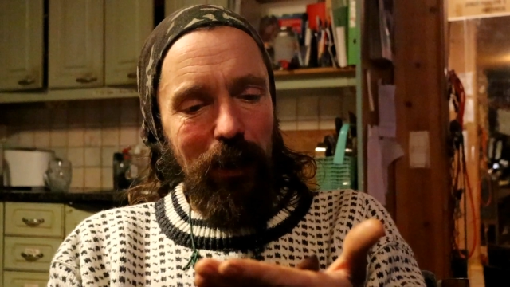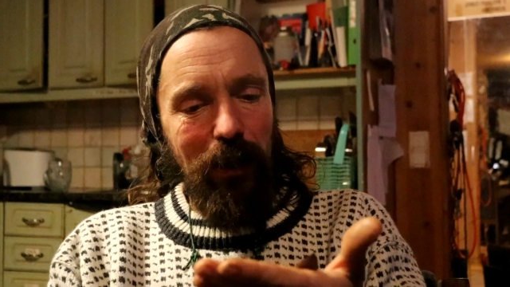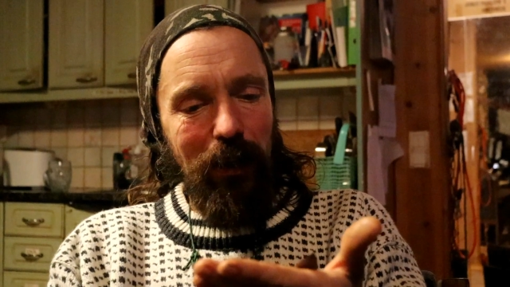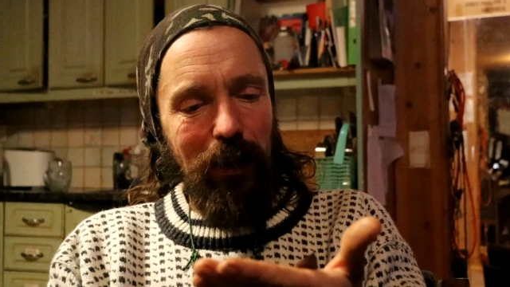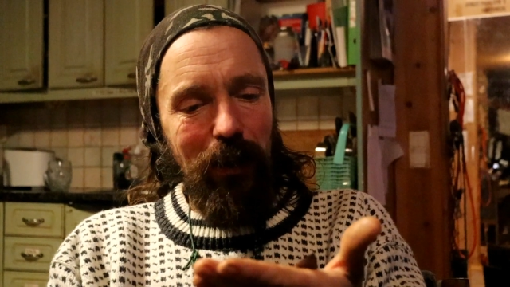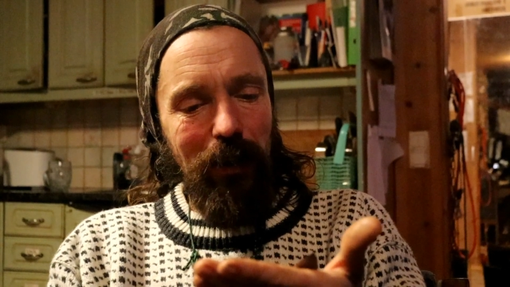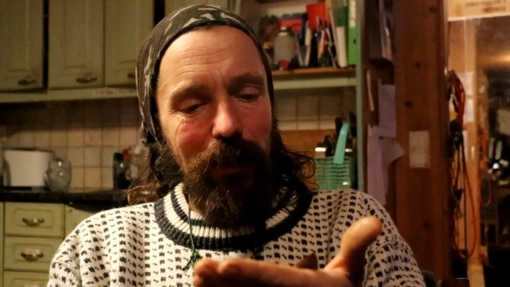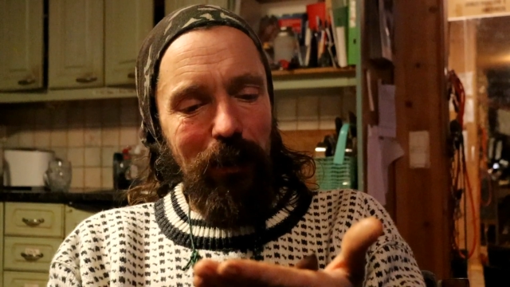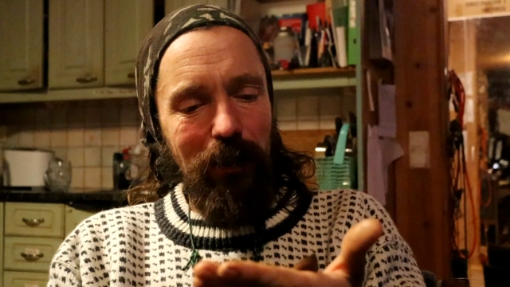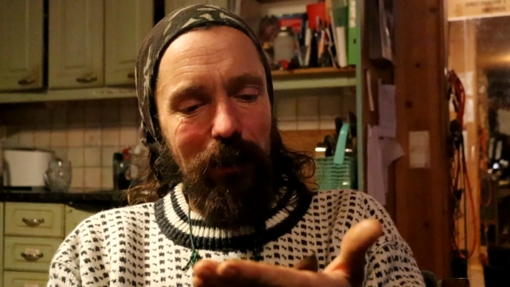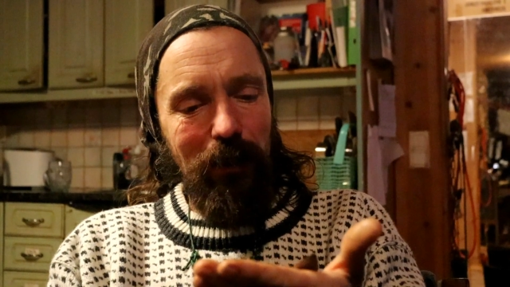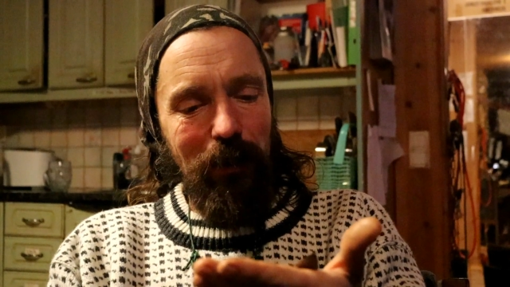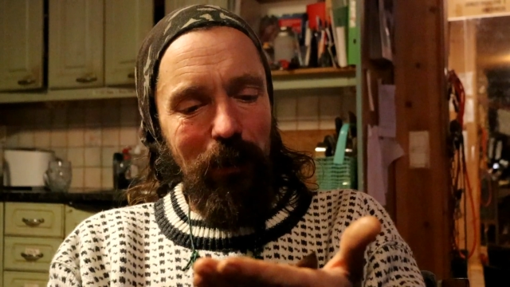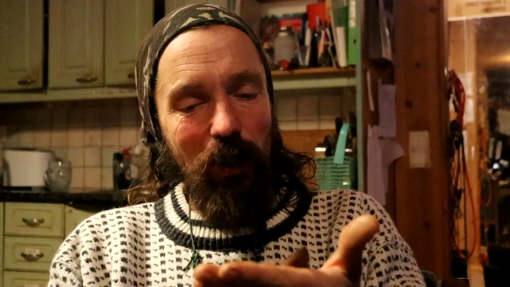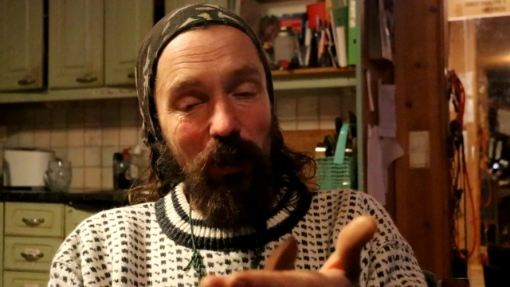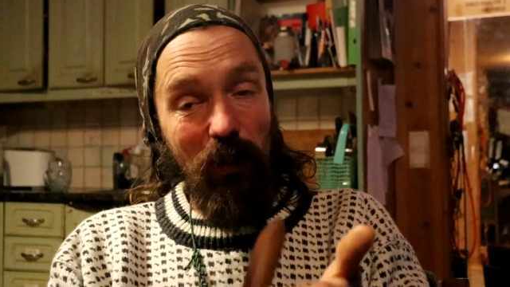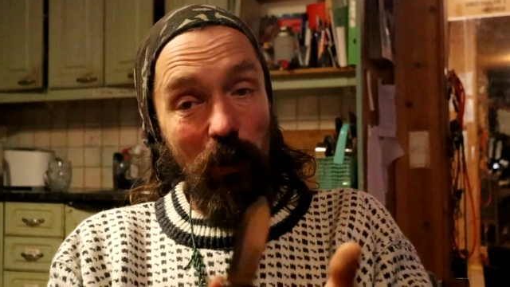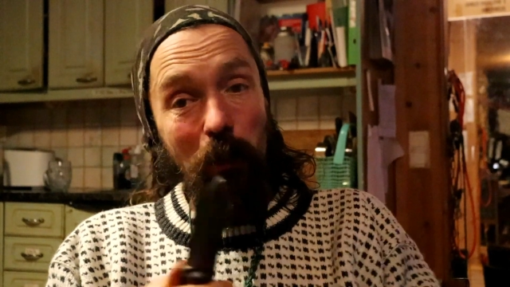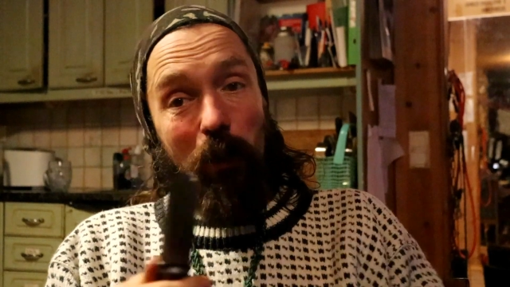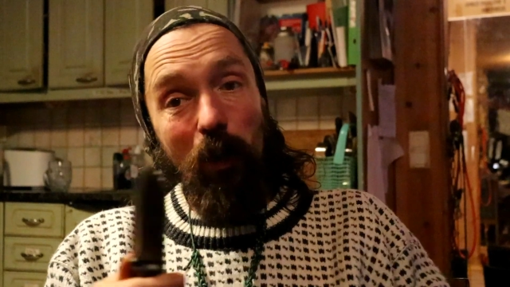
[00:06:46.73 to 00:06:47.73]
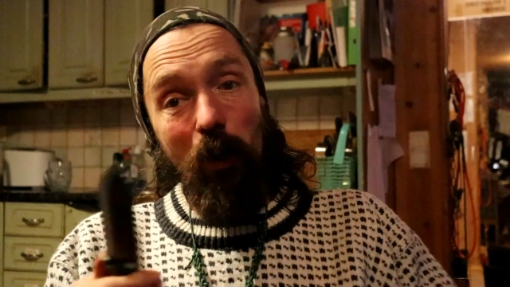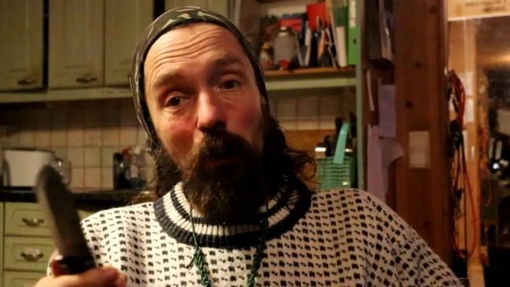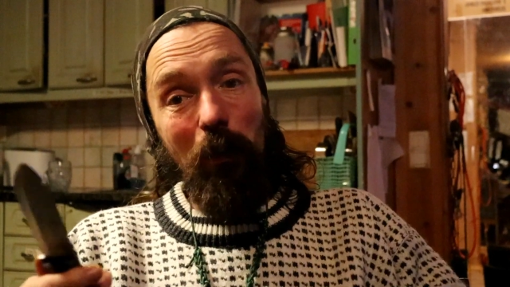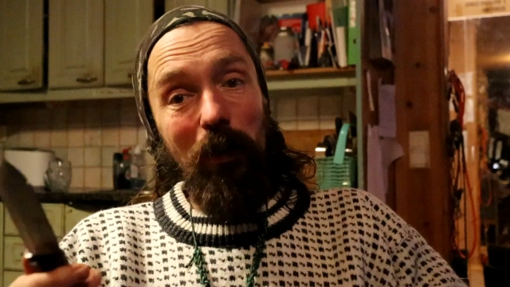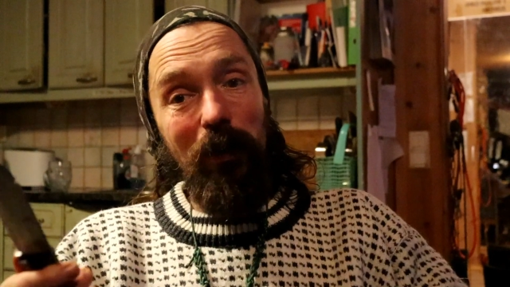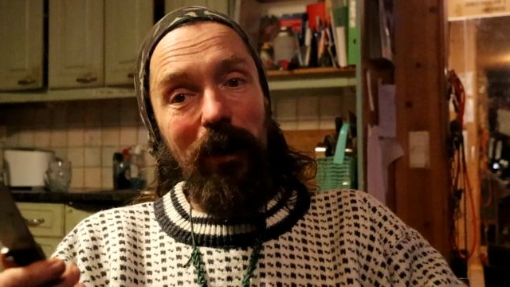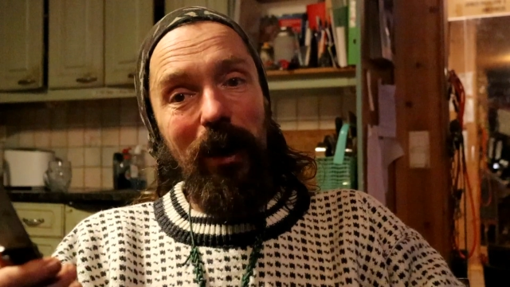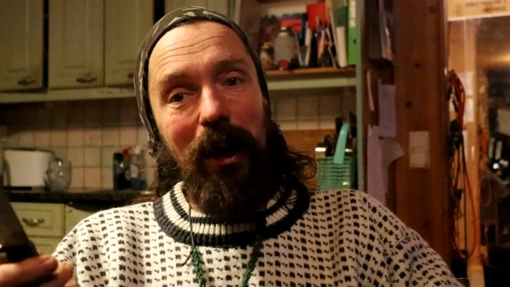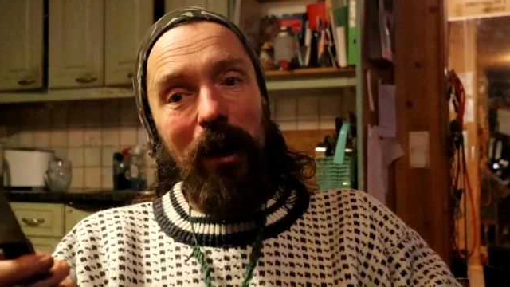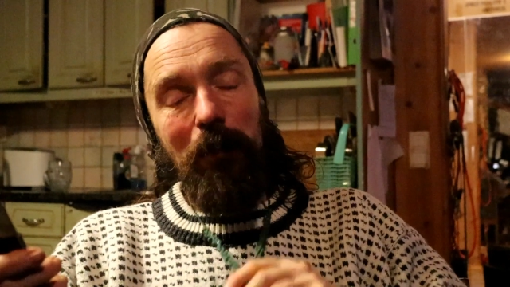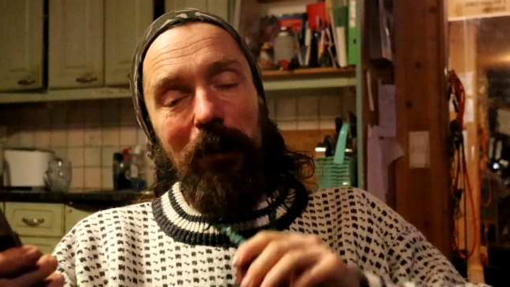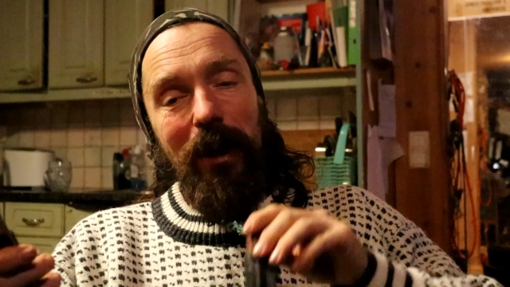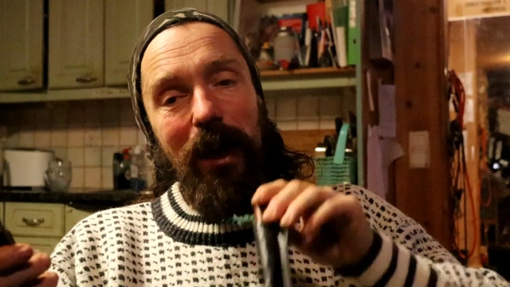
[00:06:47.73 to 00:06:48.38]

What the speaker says: At the moment I'm